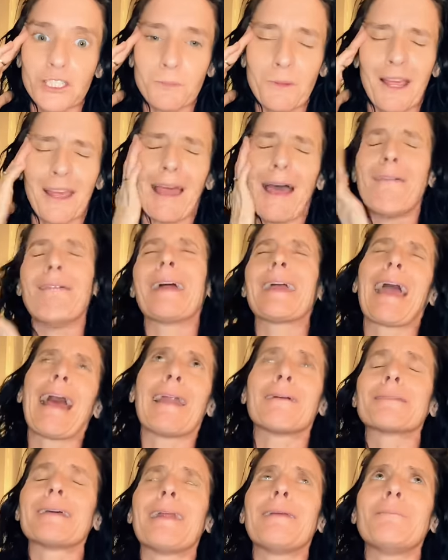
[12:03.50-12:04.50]
be like, oh my God,
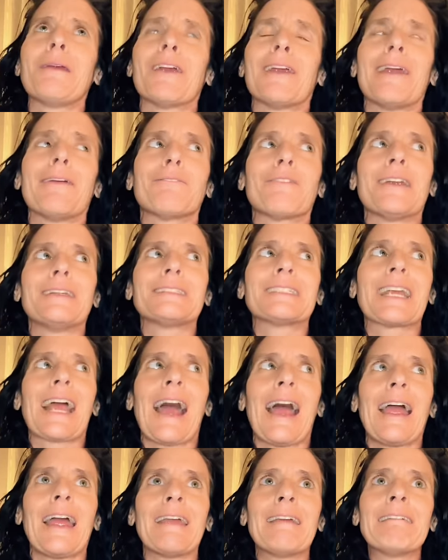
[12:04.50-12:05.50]
I'm going to marry a French
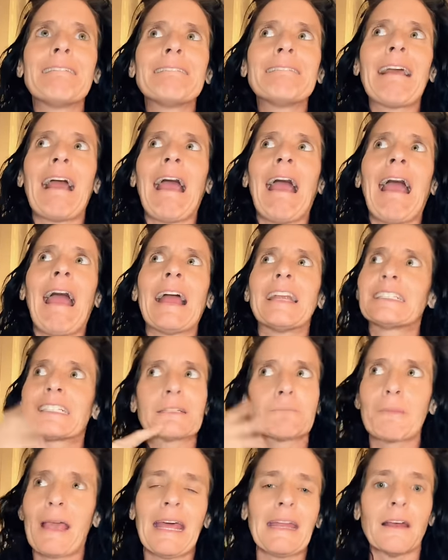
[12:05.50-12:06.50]
guy. Ah, I
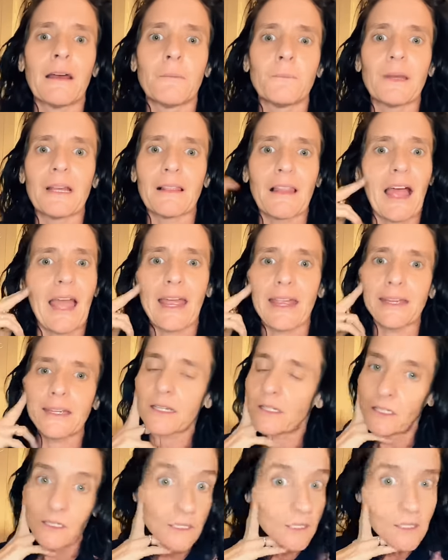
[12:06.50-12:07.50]
just met him, but like,
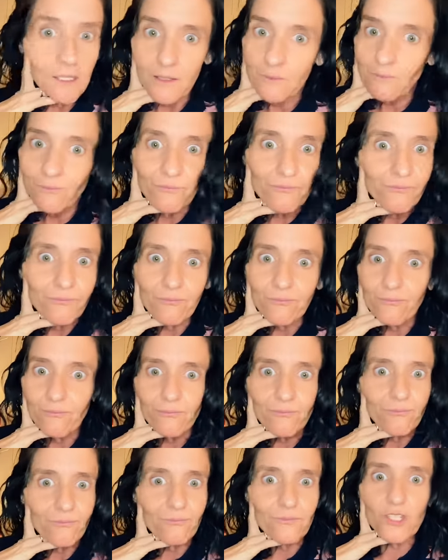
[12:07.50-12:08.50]

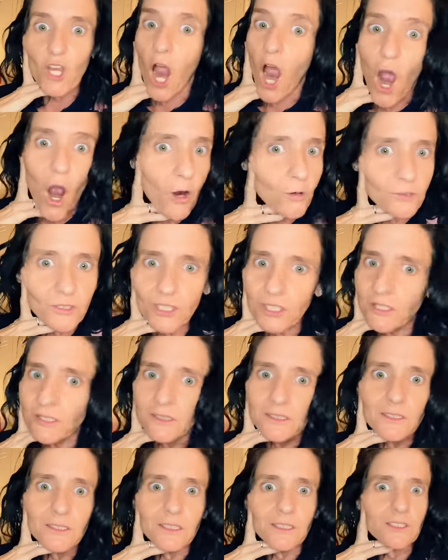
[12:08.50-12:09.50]
don't,
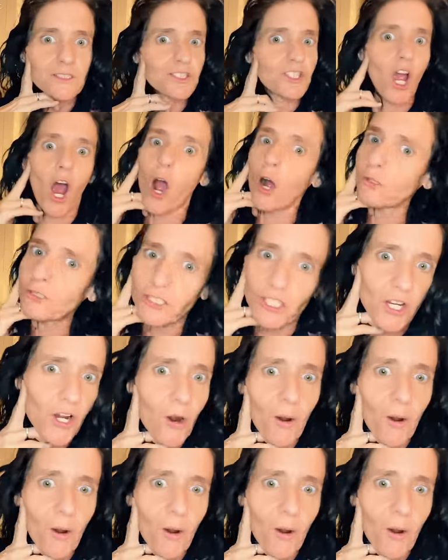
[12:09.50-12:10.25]
don't do